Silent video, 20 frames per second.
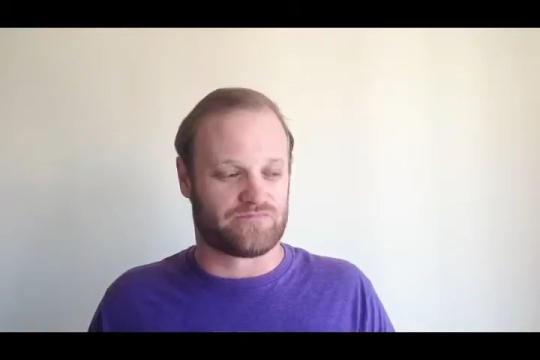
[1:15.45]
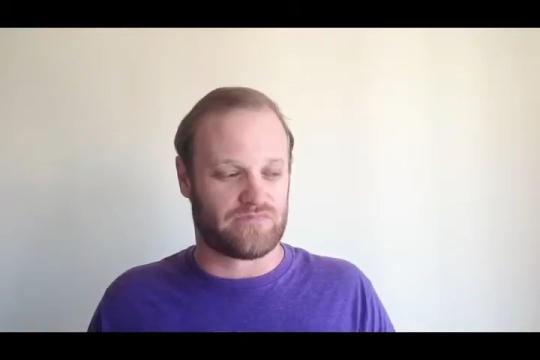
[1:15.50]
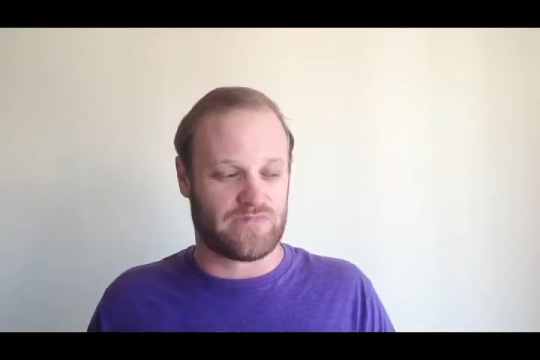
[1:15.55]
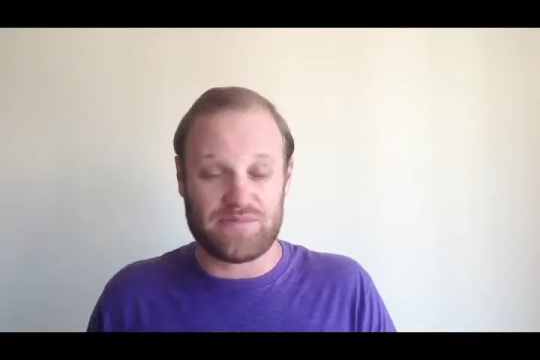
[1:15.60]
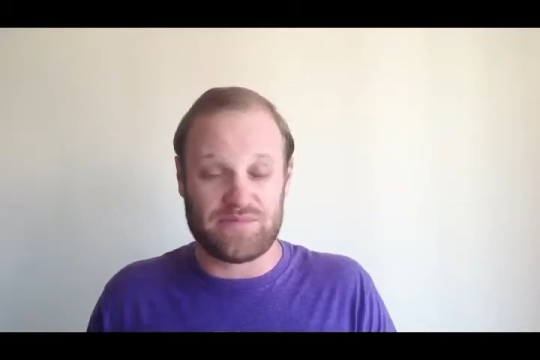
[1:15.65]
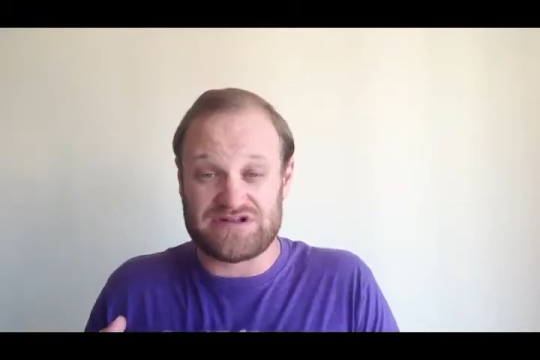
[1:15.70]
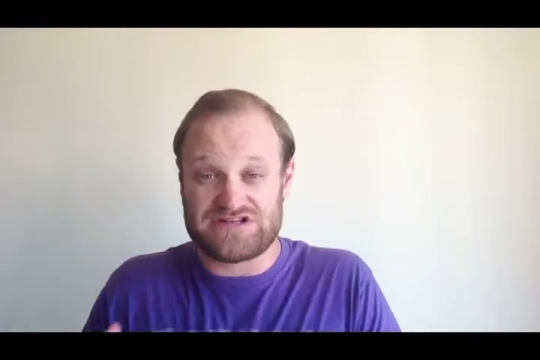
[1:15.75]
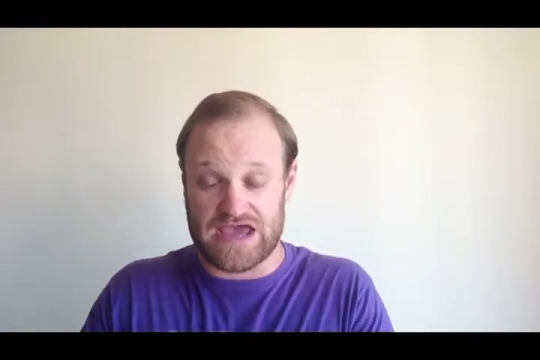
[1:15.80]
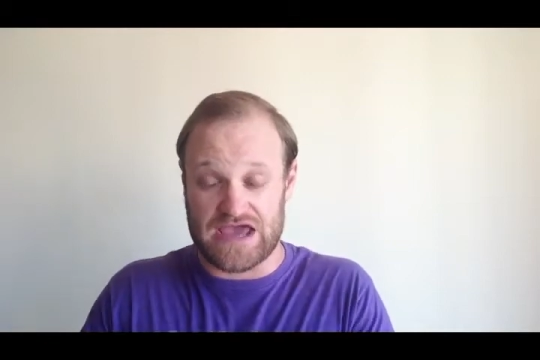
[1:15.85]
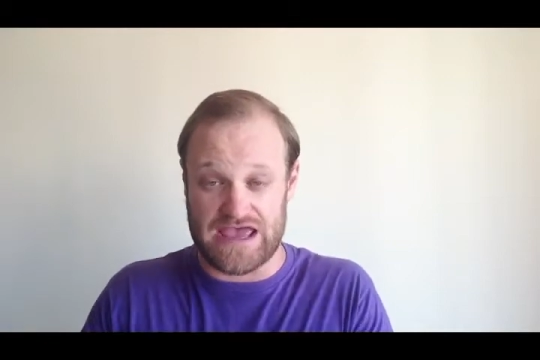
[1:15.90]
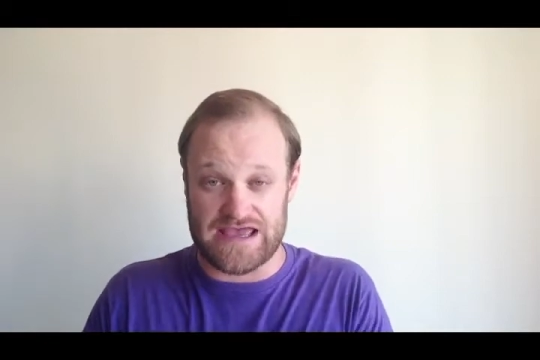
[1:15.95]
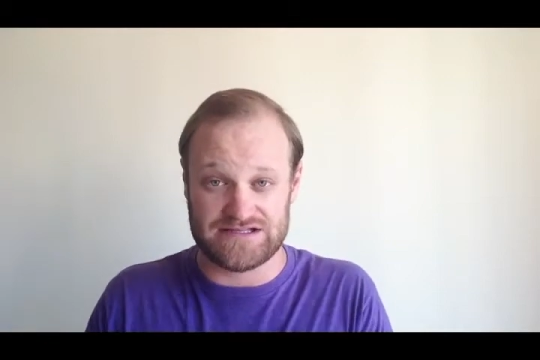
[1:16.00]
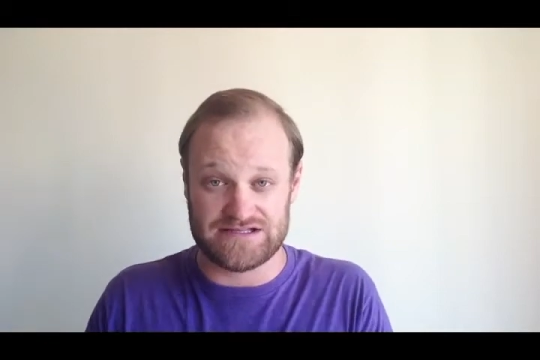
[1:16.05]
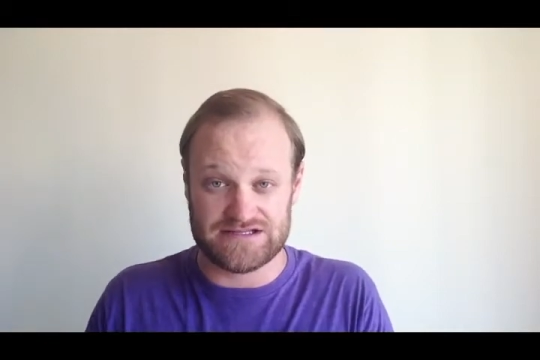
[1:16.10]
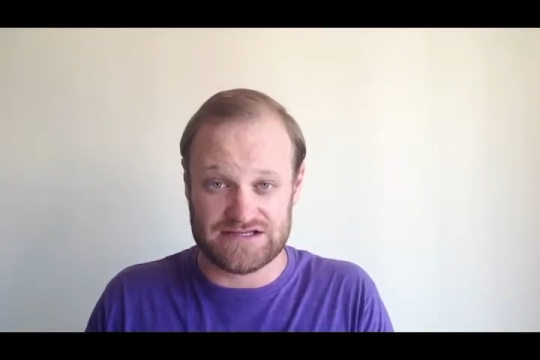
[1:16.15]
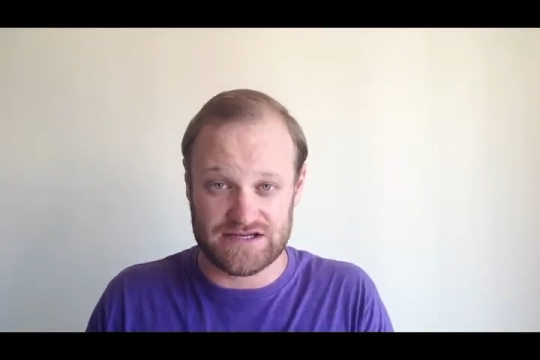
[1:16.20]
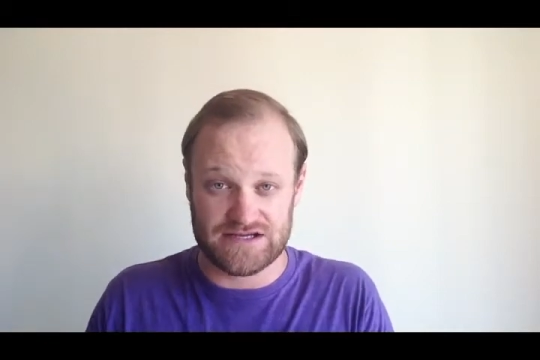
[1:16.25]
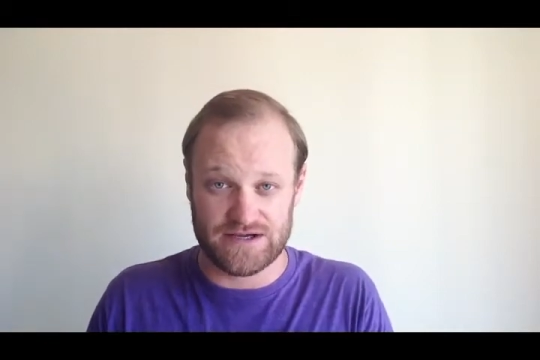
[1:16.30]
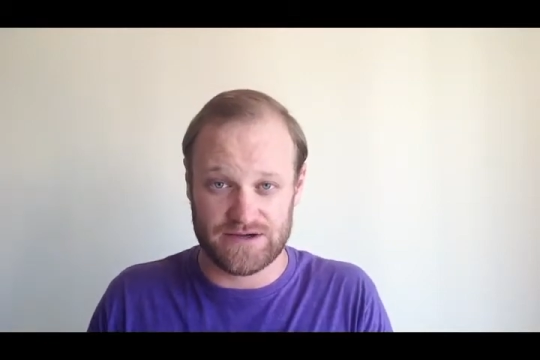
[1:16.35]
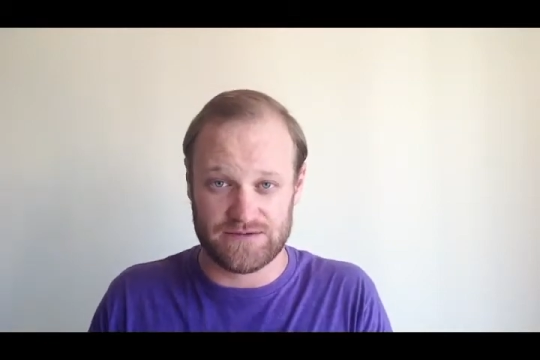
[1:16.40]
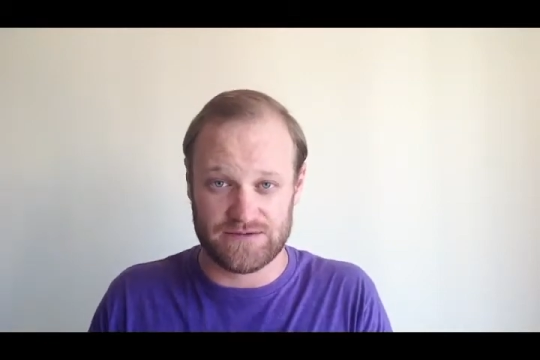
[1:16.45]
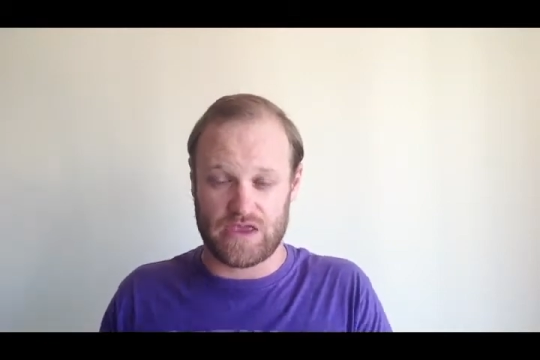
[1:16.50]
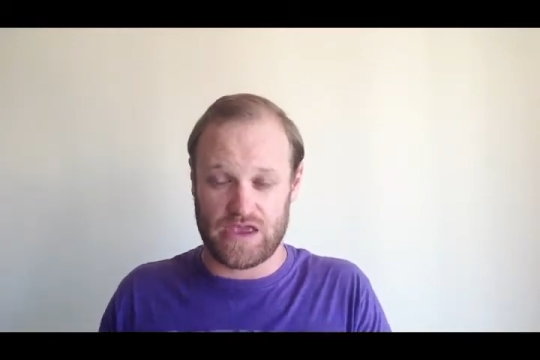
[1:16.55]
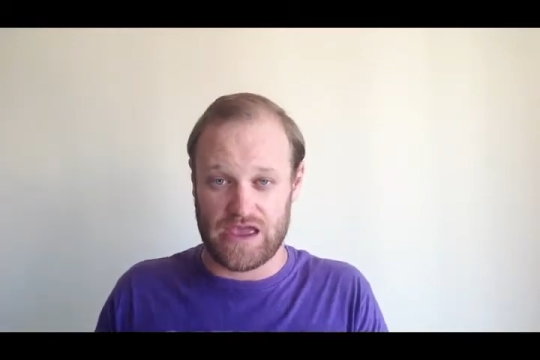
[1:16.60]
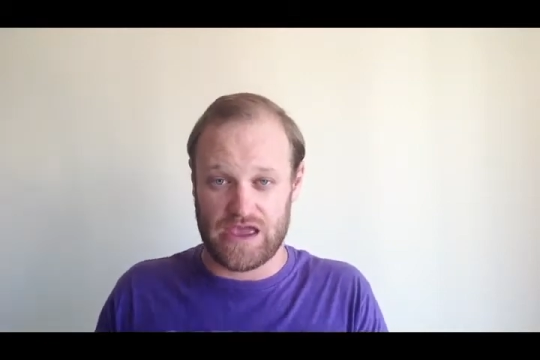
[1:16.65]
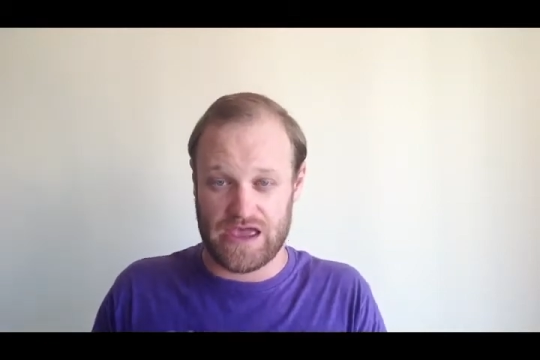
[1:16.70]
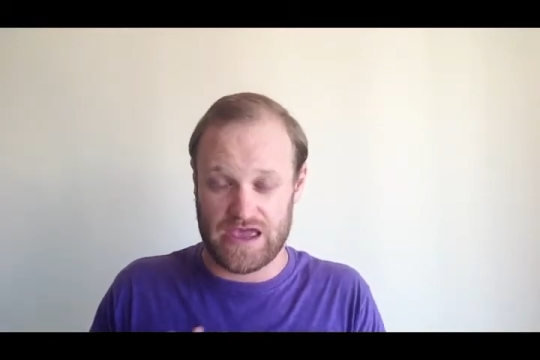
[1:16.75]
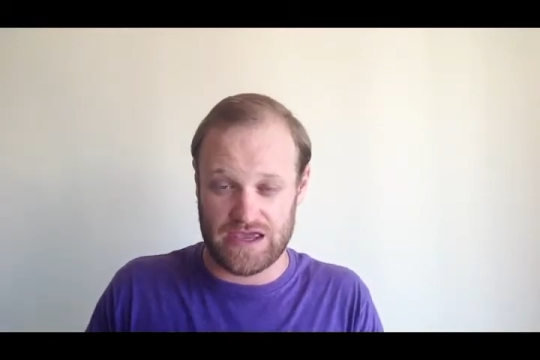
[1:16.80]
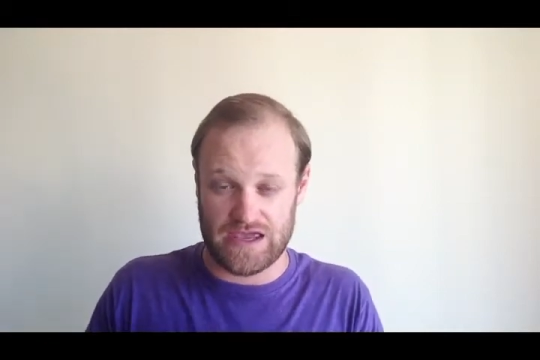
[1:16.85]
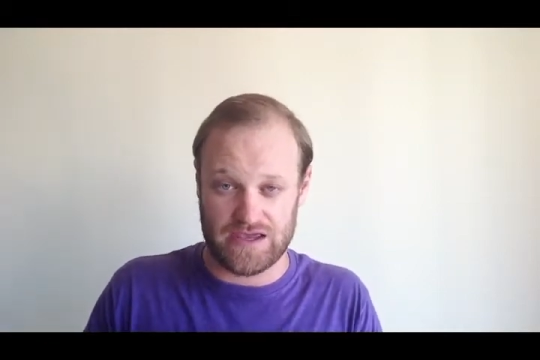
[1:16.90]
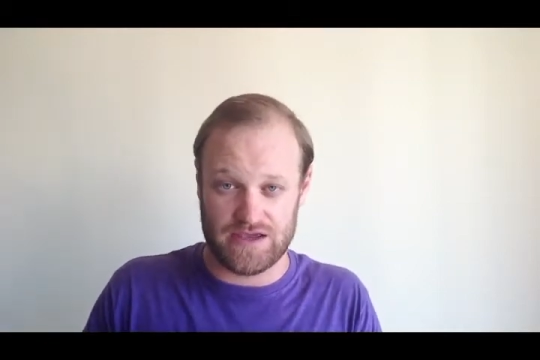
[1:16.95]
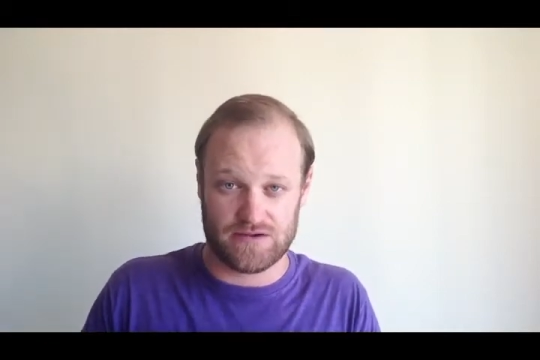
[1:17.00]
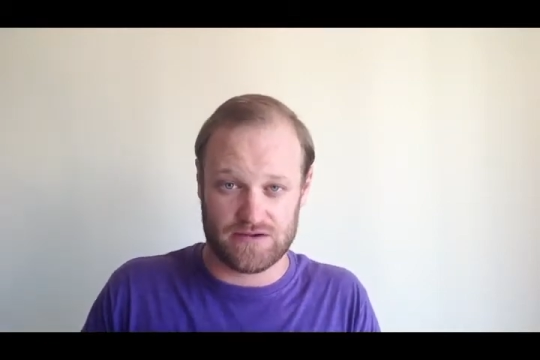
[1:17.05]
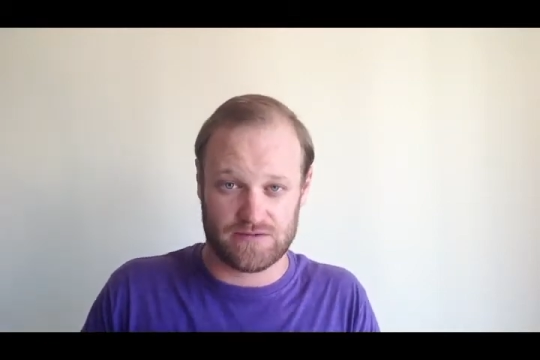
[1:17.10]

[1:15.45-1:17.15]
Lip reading: imitate a